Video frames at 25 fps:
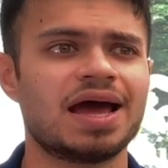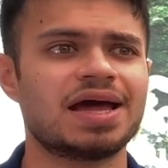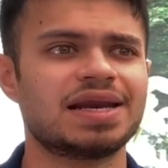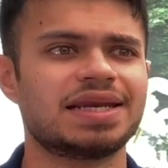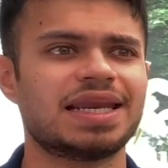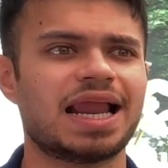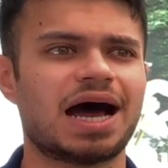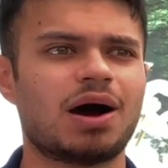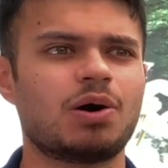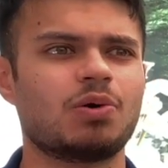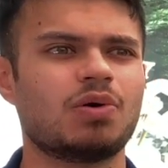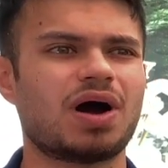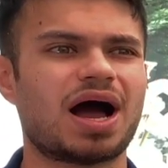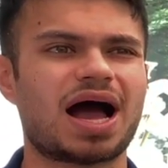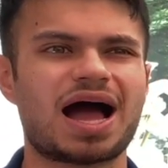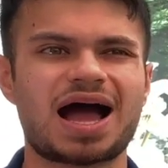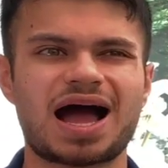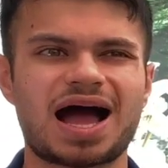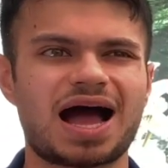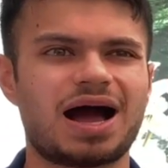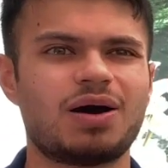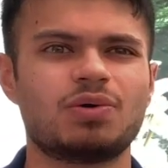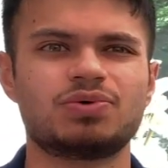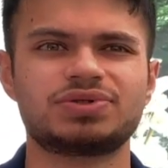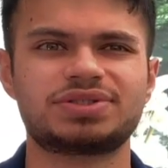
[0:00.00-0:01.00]
Now,
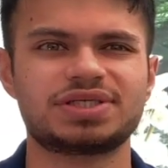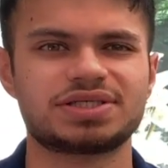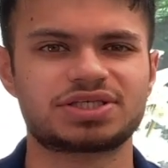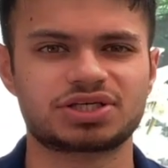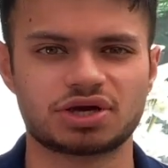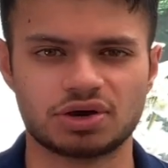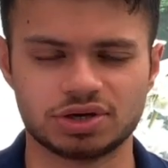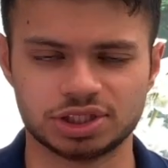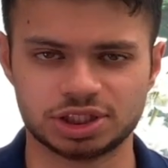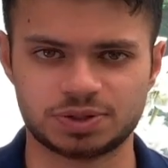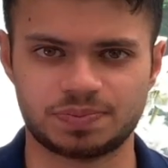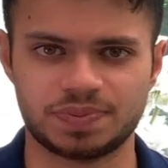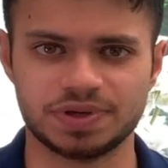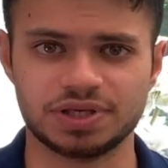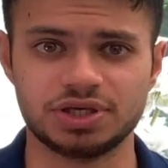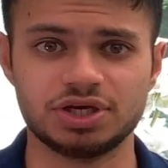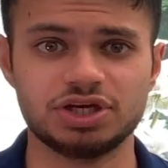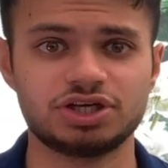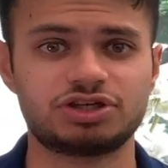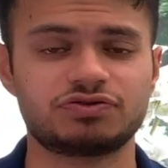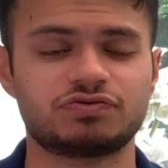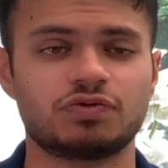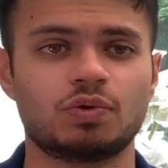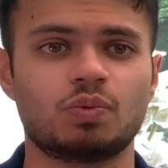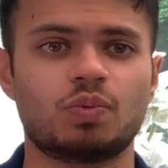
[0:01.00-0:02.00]
how is this going to be useful?